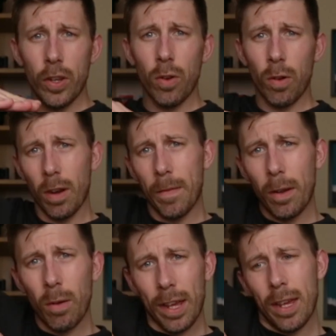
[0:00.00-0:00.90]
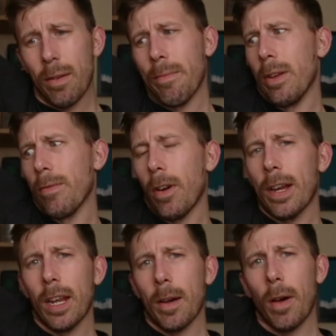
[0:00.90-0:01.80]
You're not going to feel like you're
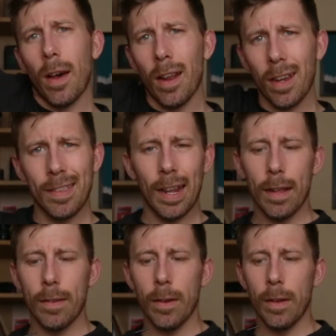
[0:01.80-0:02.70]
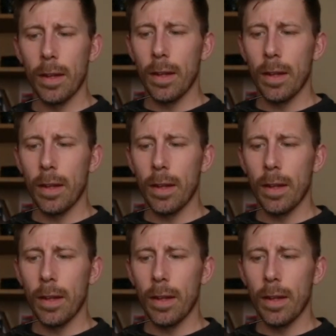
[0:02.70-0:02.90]
riding up high like a stiletto,